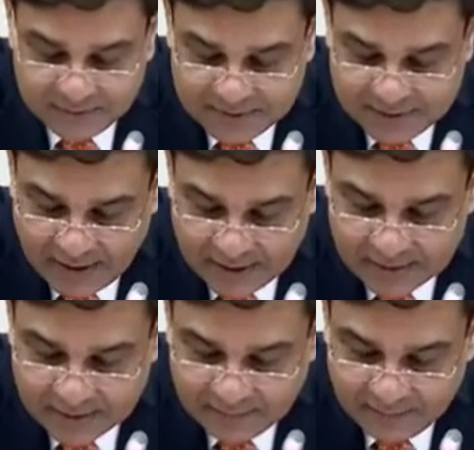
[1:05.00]
while
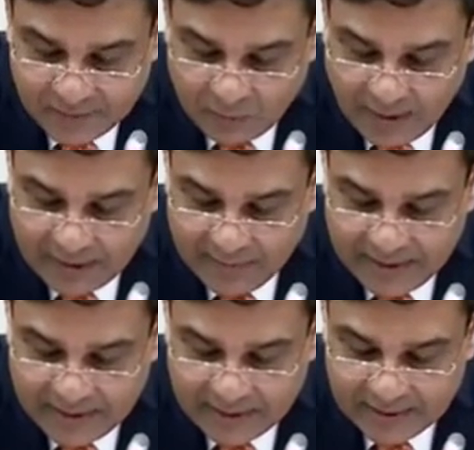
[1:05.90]
maintaining a
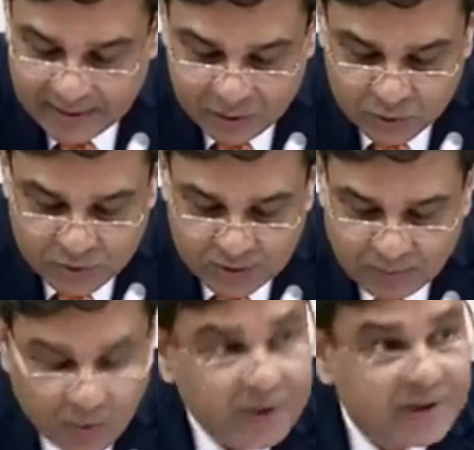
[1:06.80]
neutral monetary
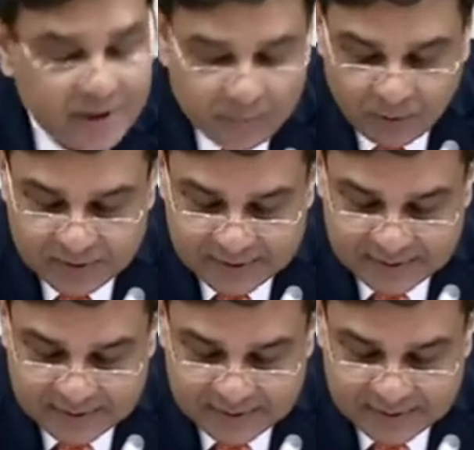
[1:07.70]
policy stance.